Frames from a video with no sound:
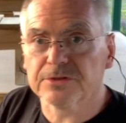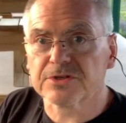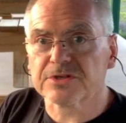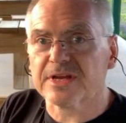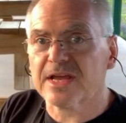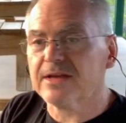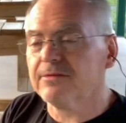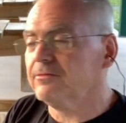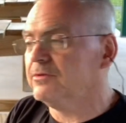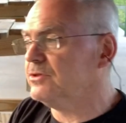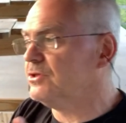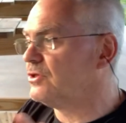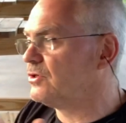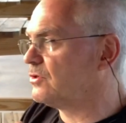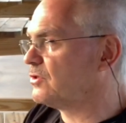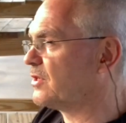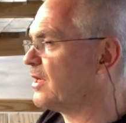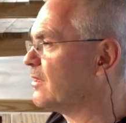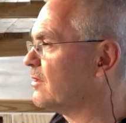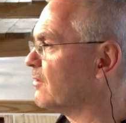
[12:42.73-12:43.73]

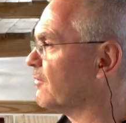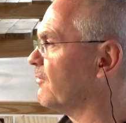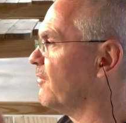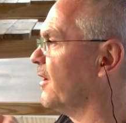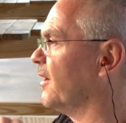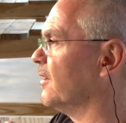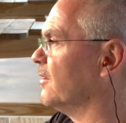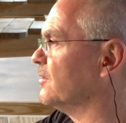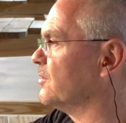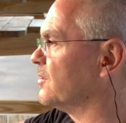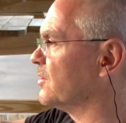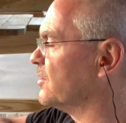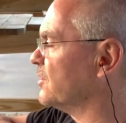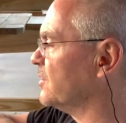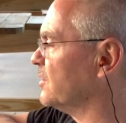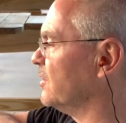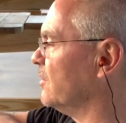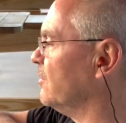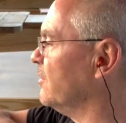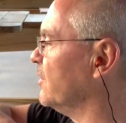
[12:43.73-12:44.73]
Savage center fires. This is
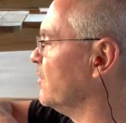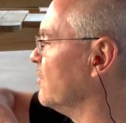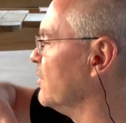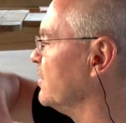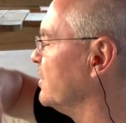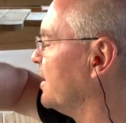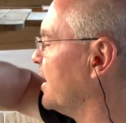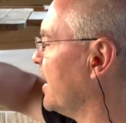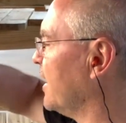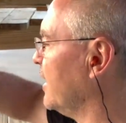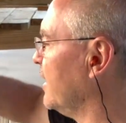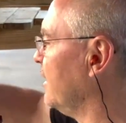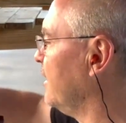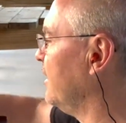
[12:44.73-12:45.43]
the only one that I